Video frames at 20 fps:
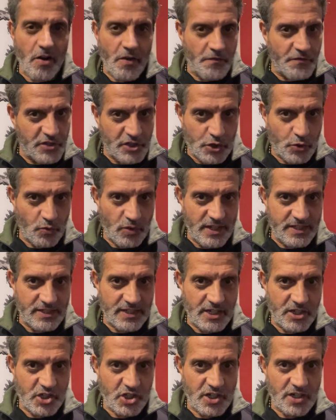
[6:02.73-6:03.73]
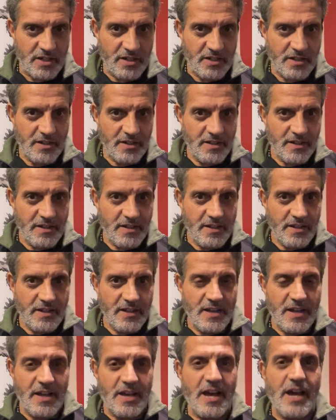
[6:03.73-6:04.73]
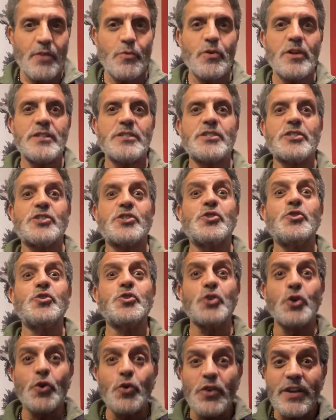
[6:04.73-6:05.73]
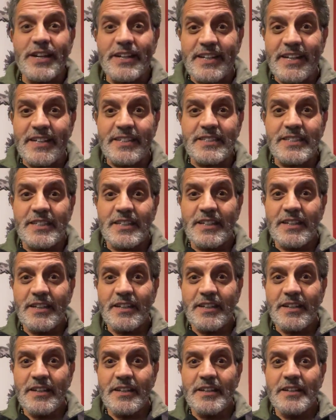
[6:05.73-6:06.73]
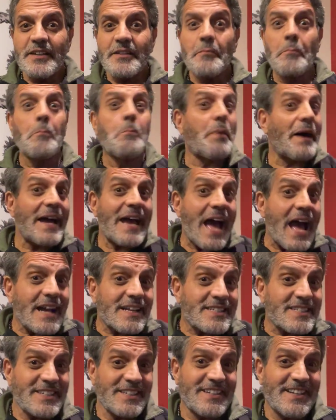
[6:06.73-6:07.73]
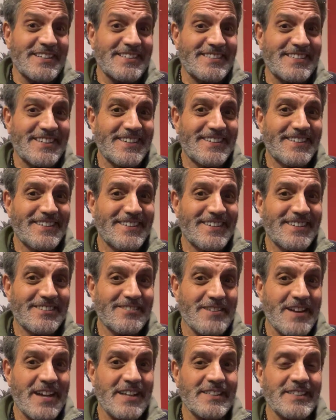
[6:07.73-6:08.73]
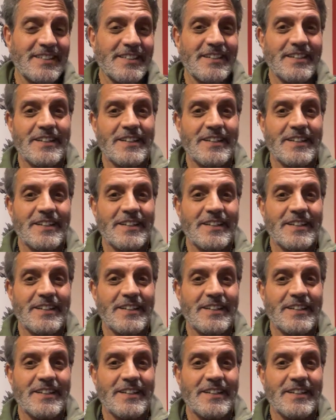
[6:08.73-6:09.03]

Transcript: of visualization. I was doing it by accident, right?